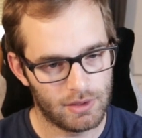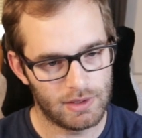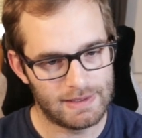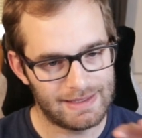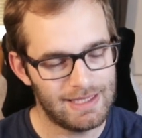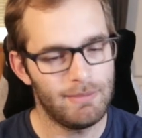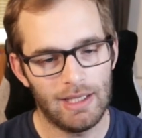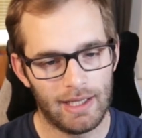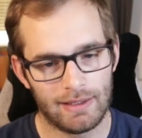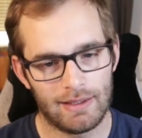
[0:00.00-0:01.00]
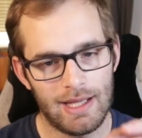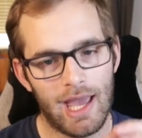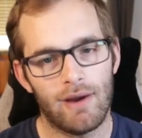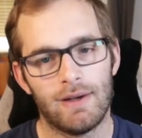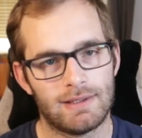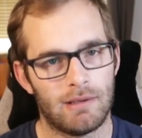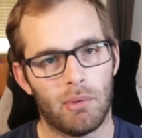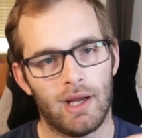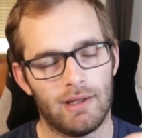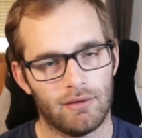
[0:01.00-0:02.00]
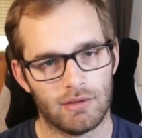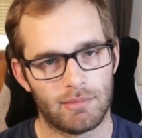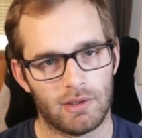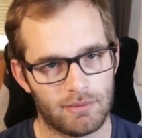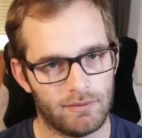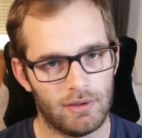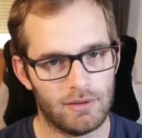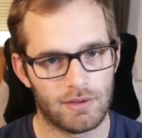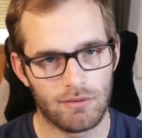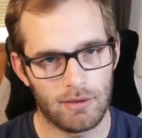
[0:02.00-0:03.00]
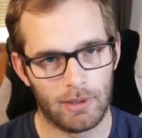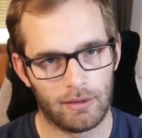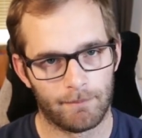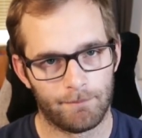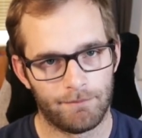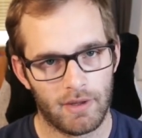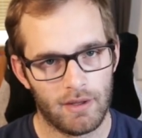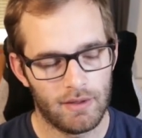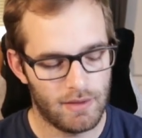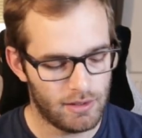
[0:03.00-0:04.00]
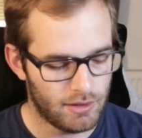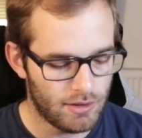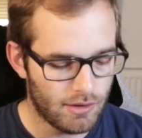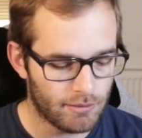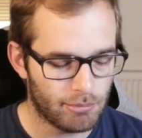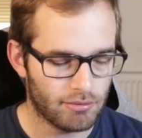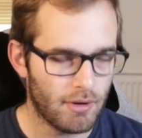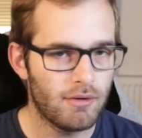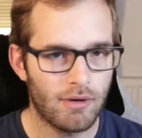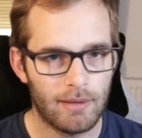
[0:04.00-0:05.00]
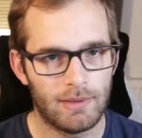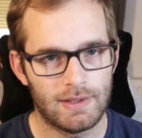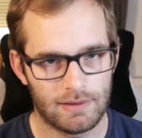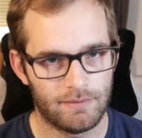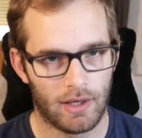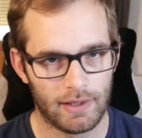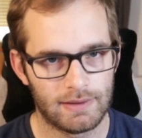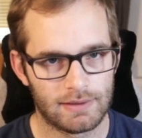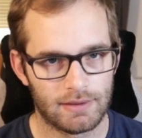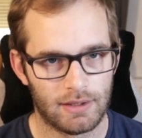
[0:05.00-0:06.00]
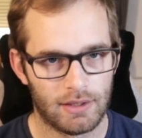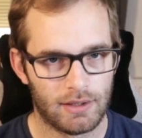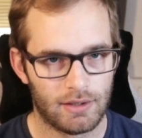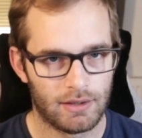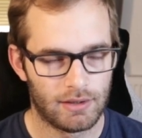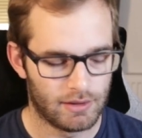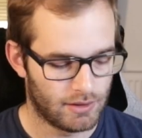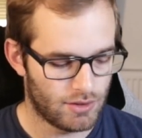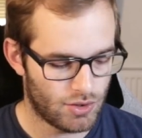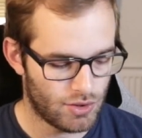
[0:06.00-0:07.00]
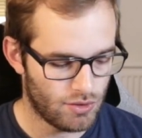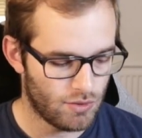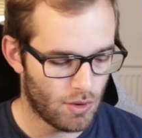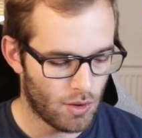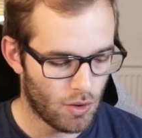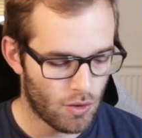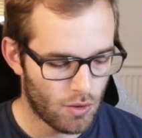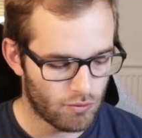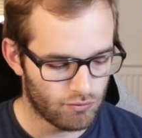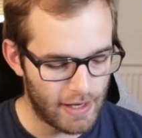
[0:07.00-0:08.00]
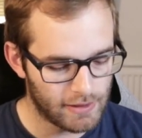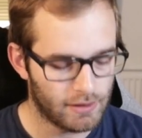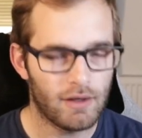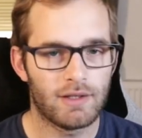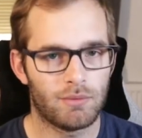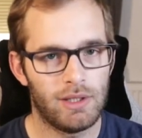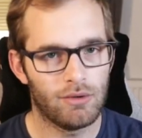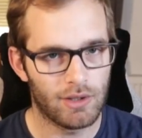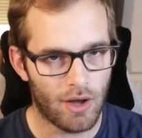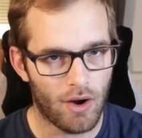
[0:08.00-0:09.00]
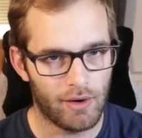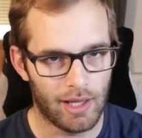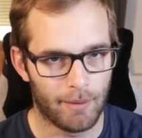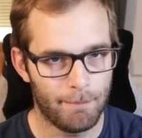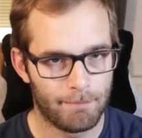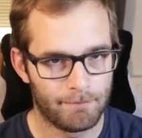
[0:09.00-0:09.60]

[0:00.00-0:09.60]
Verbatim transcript: stimulate the areas of the brain that are responsible for lucid dreaming, then you could program this device to recognize when you're in R E M,